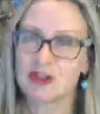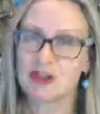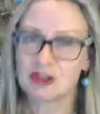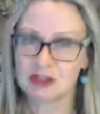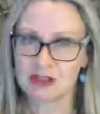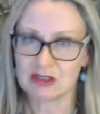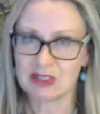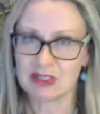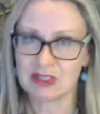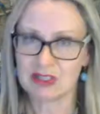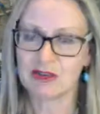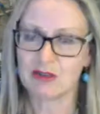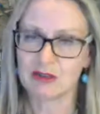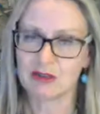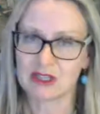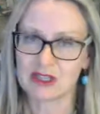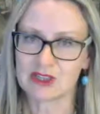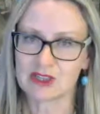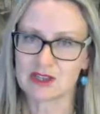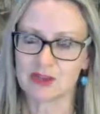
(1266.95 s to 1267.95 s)
You can
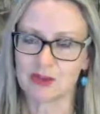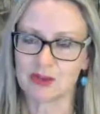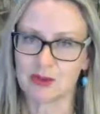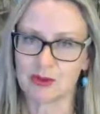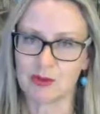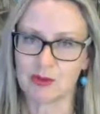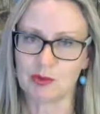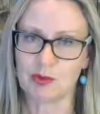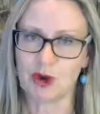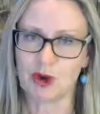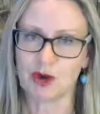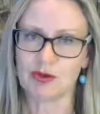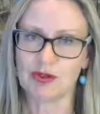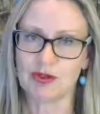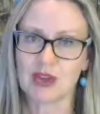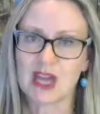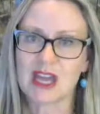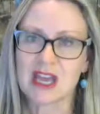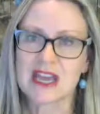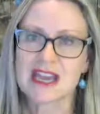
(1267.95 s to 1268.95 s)
now exclude
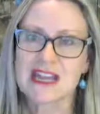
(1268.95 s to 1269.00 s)
both